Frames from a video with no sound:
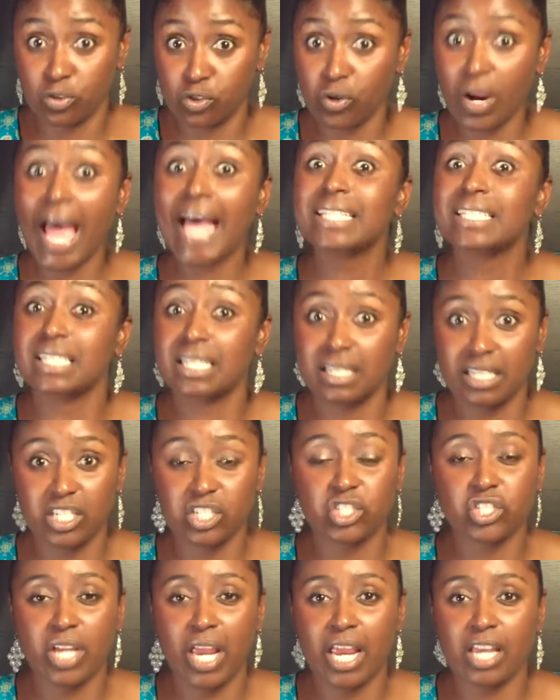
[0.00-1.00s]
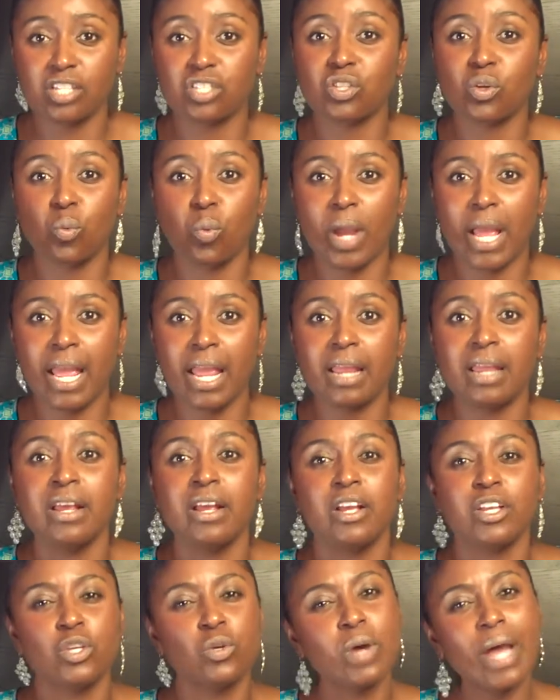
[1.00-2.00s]
drastically change the way
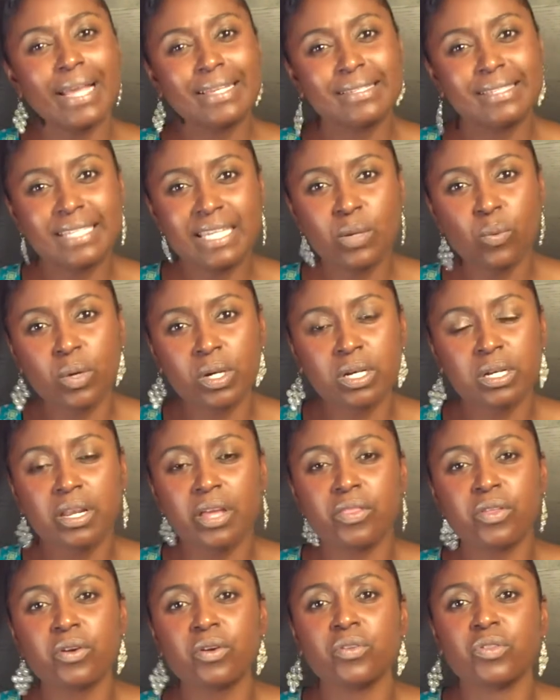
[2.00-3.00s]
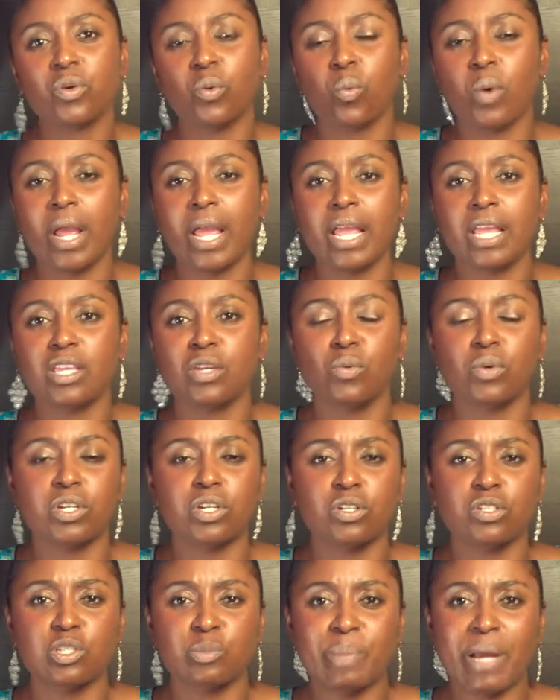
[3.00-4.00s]
you guys see one another, the way you
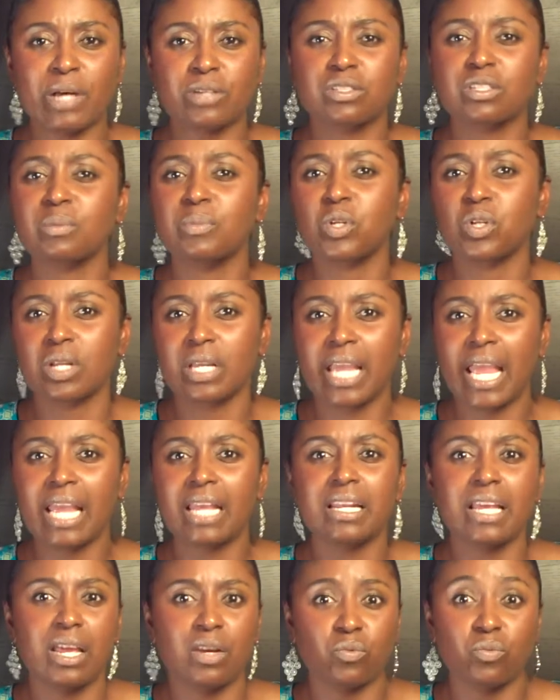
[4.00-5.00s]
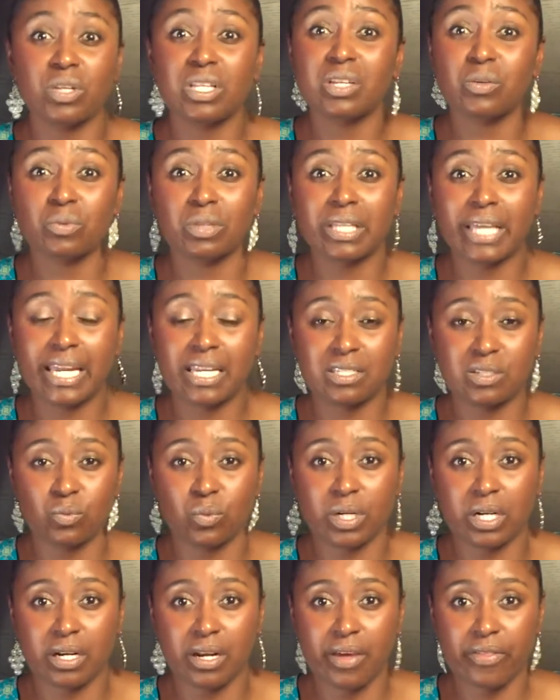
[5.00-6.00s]
and your spouse communicate and really relate
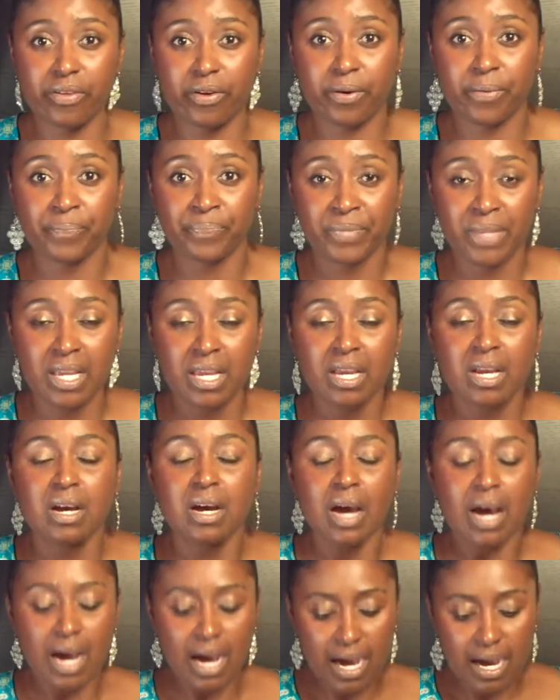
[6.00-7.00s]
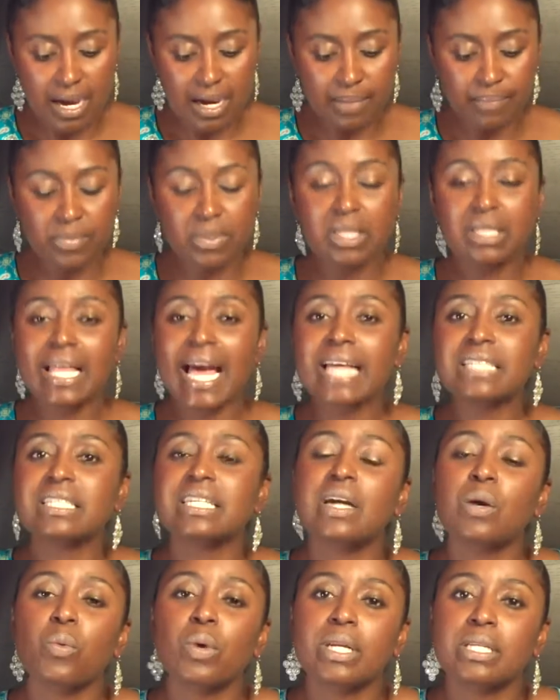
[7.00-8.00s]
to one another. The last
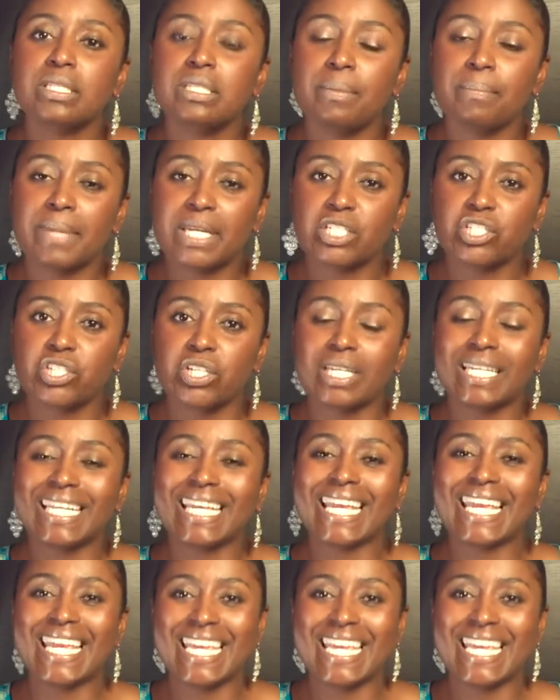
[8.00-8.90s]
thing I wanted to mention